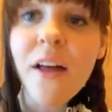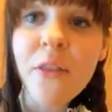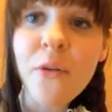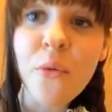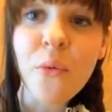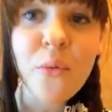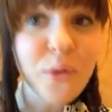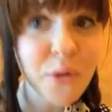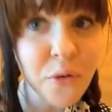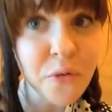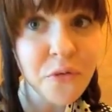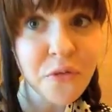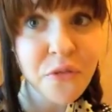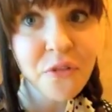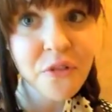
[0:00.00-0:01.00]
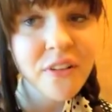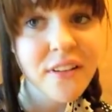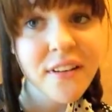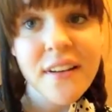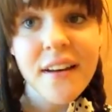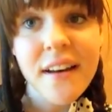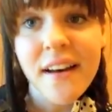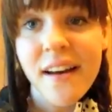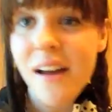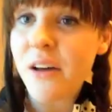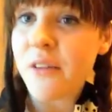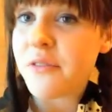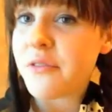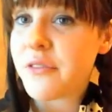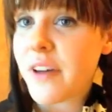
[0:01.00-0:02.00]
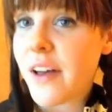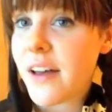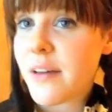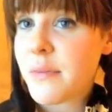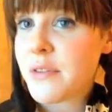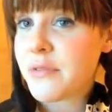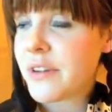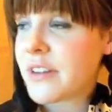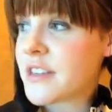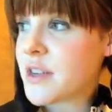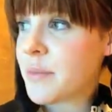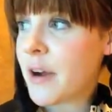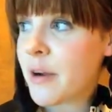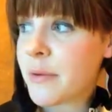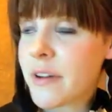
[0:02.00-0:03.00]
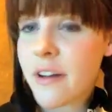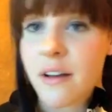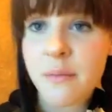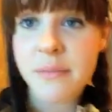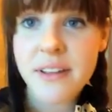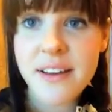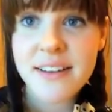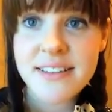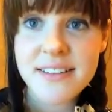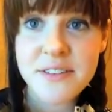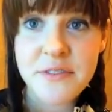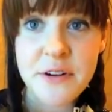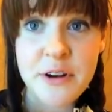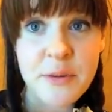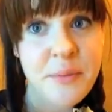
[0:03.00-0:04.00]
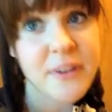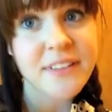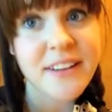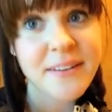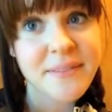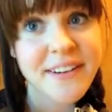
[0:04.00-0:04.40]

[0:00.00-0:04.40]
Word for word: on the roof of uh, my friend's apartment complex for her birthday